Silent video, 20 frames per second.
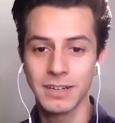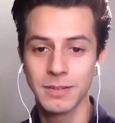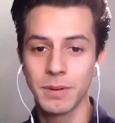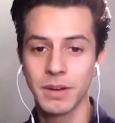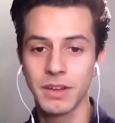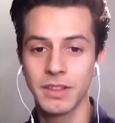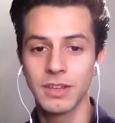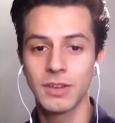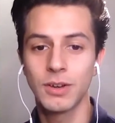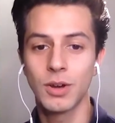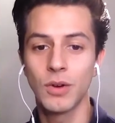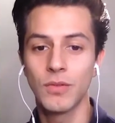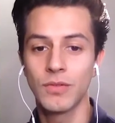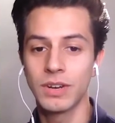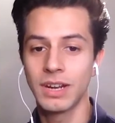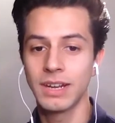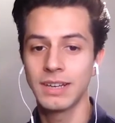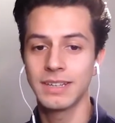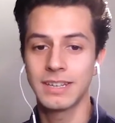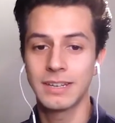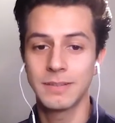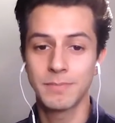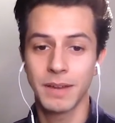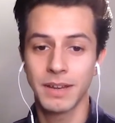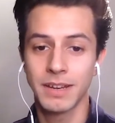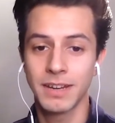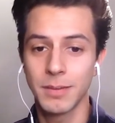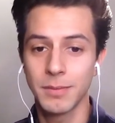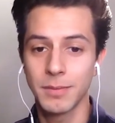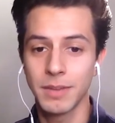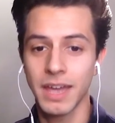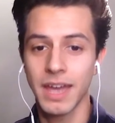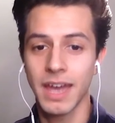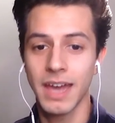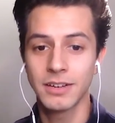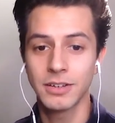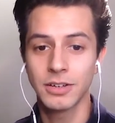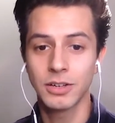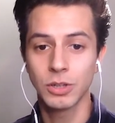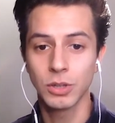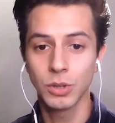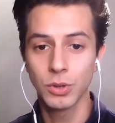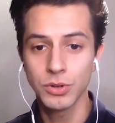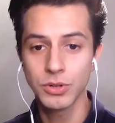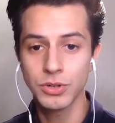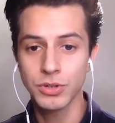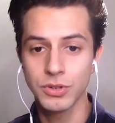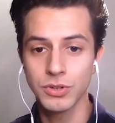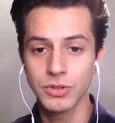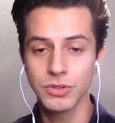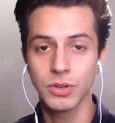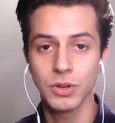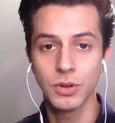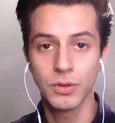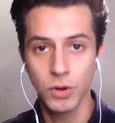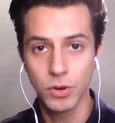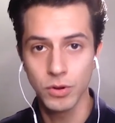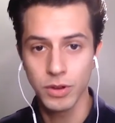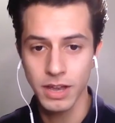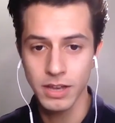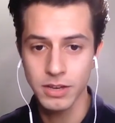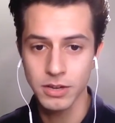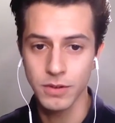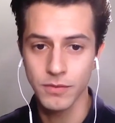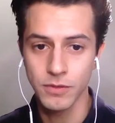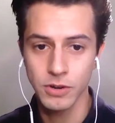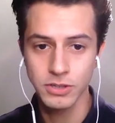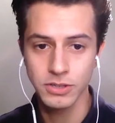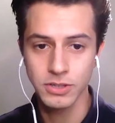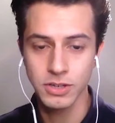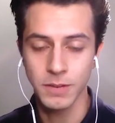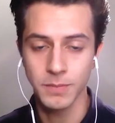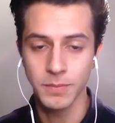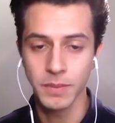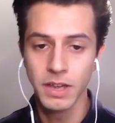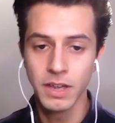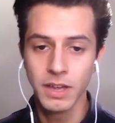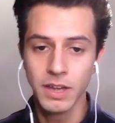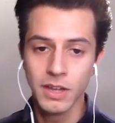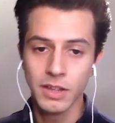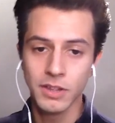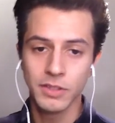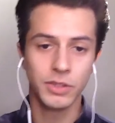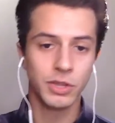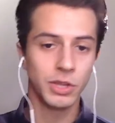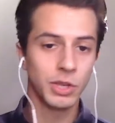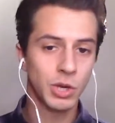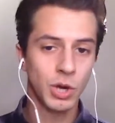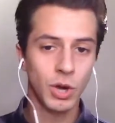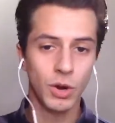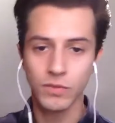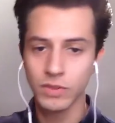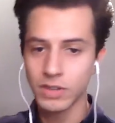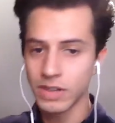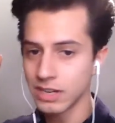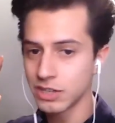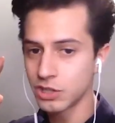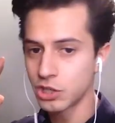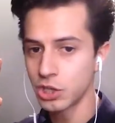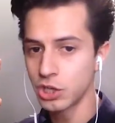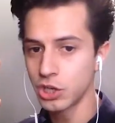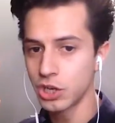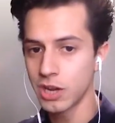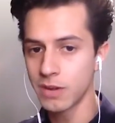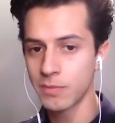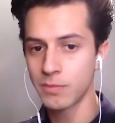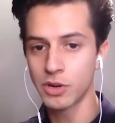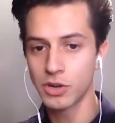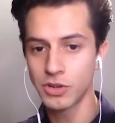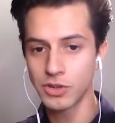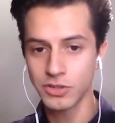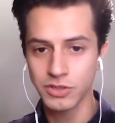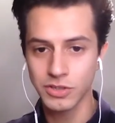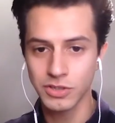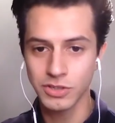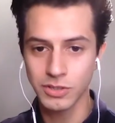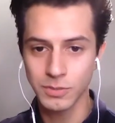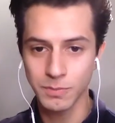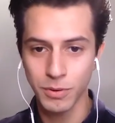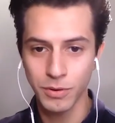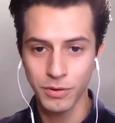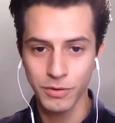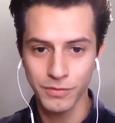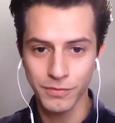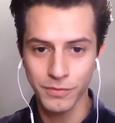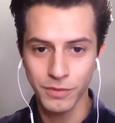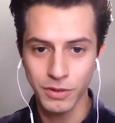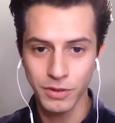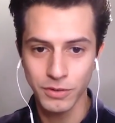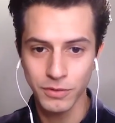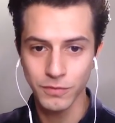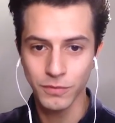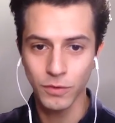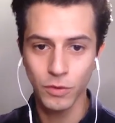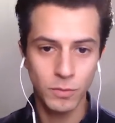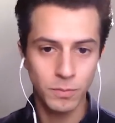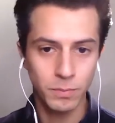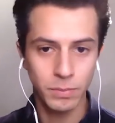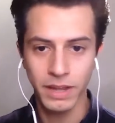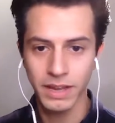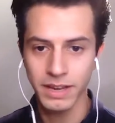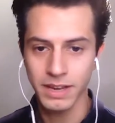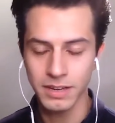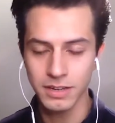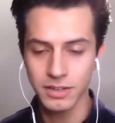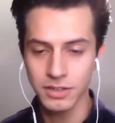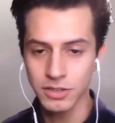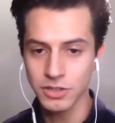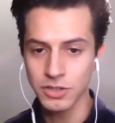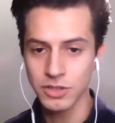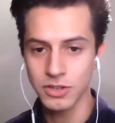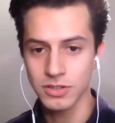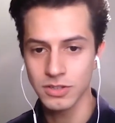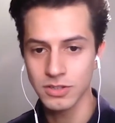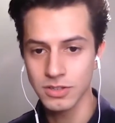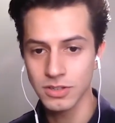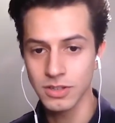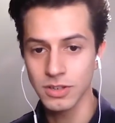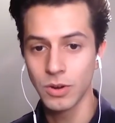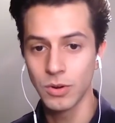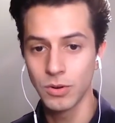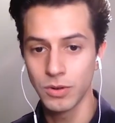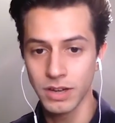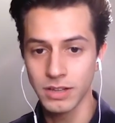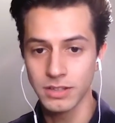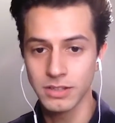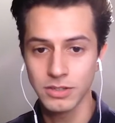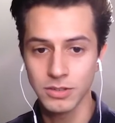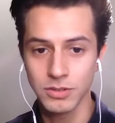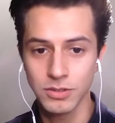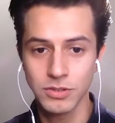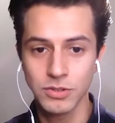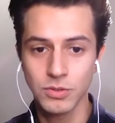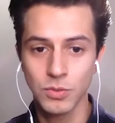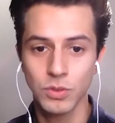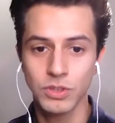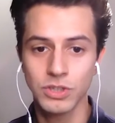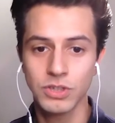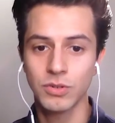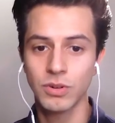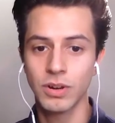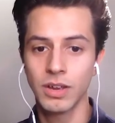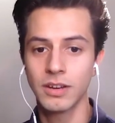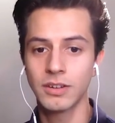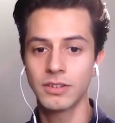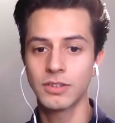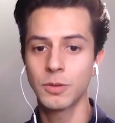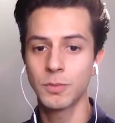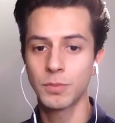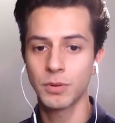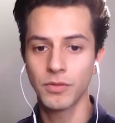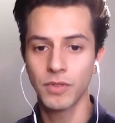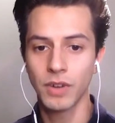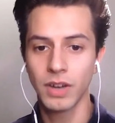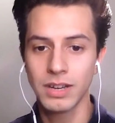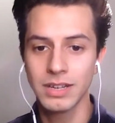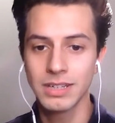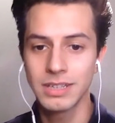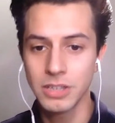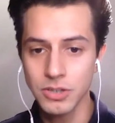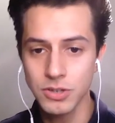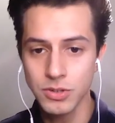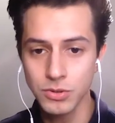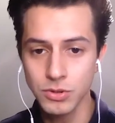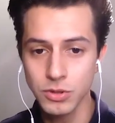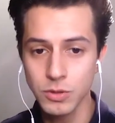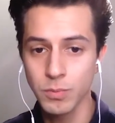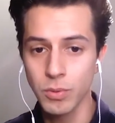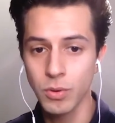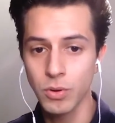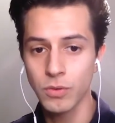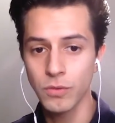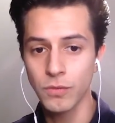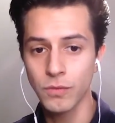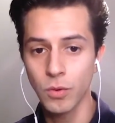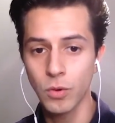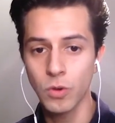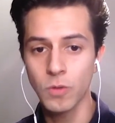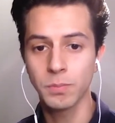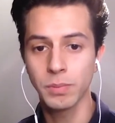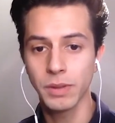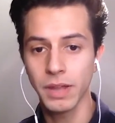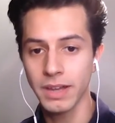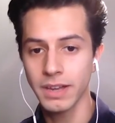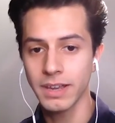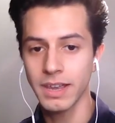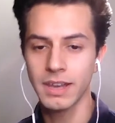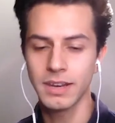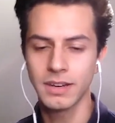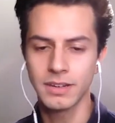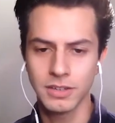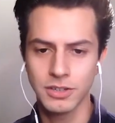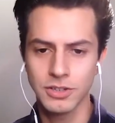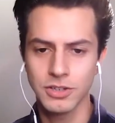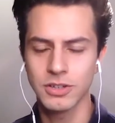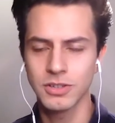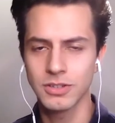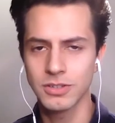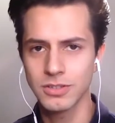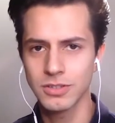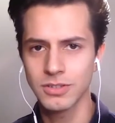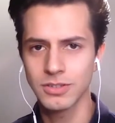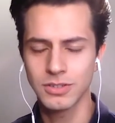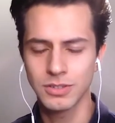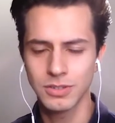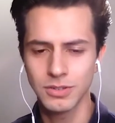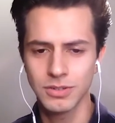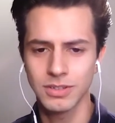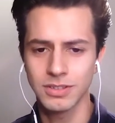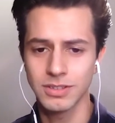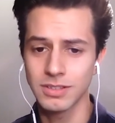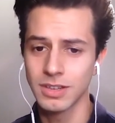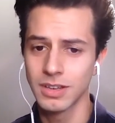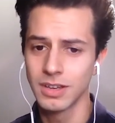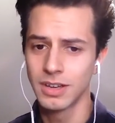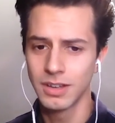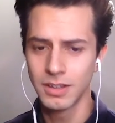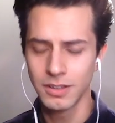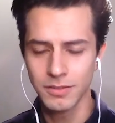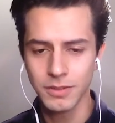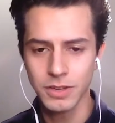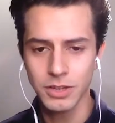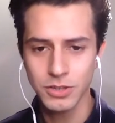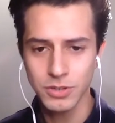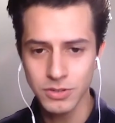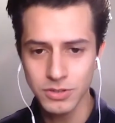by the COVID-19 pandemic and closures of OCAD University. The COVID-19 Emergency Support Fund for Black and Indigenous OCAD students was created to provide additional support for Black and Indigenous students. They sure